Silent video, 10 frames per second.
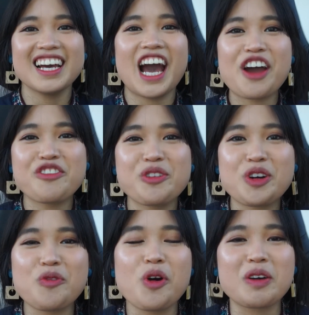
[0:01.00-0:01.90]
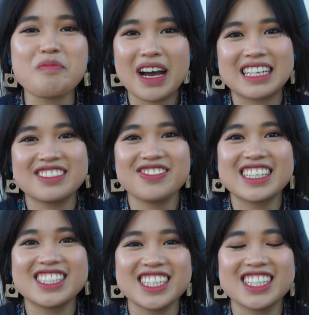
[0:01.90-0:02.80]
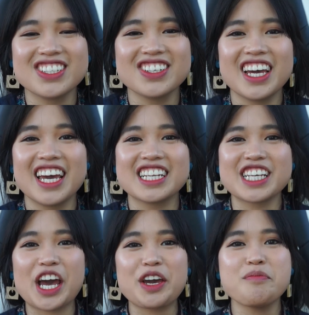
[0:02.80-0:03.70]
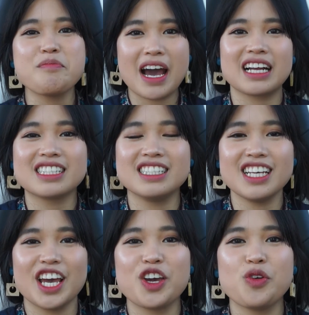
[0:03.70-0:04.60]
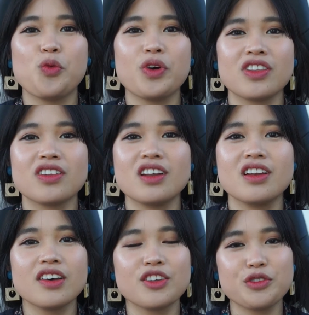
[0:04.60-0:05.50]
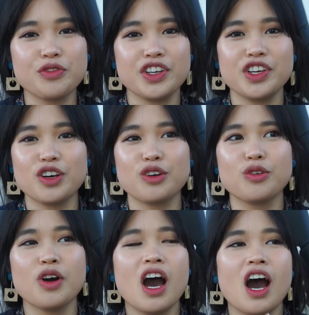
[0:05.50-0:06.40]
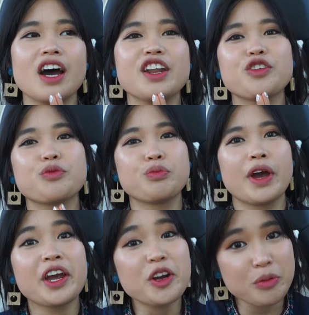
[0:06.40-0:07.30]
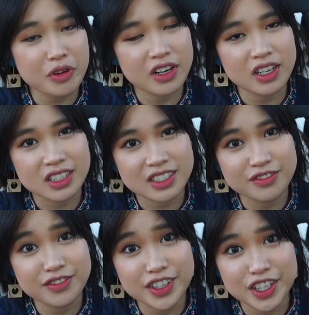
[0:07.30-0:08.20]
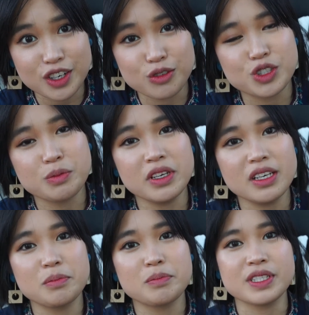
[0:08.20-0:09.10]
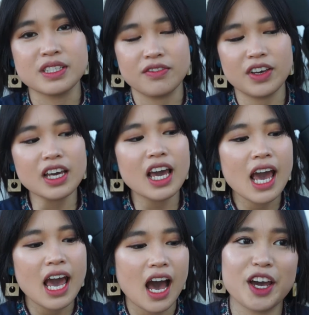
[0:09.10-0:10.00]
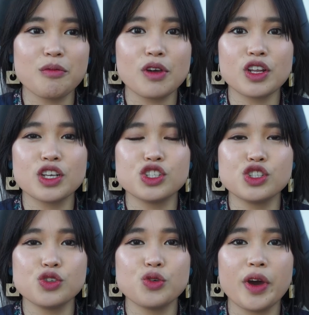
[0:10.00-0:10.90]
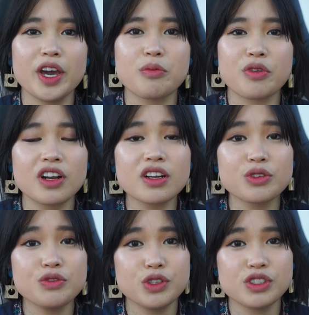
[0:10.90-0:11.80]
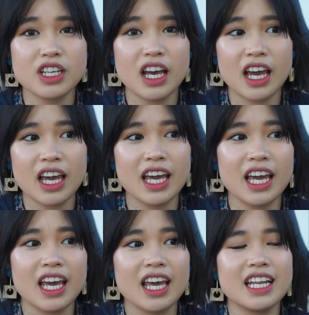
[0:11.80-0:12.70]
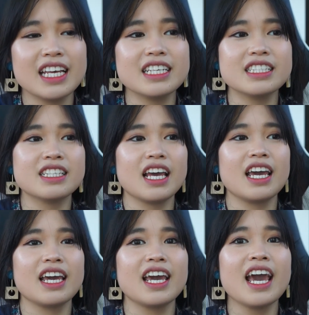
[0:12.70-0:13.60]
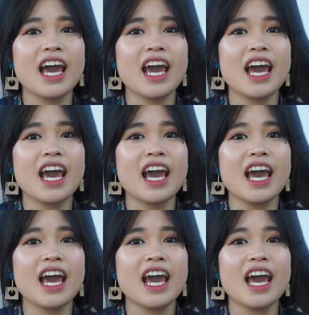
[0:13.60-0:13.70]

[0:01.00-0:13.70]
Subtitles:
Hi everyone, welcome back to my channel, and I am back today with another video, another hair product video to be specific. I'm gonna do a product review today, and it is a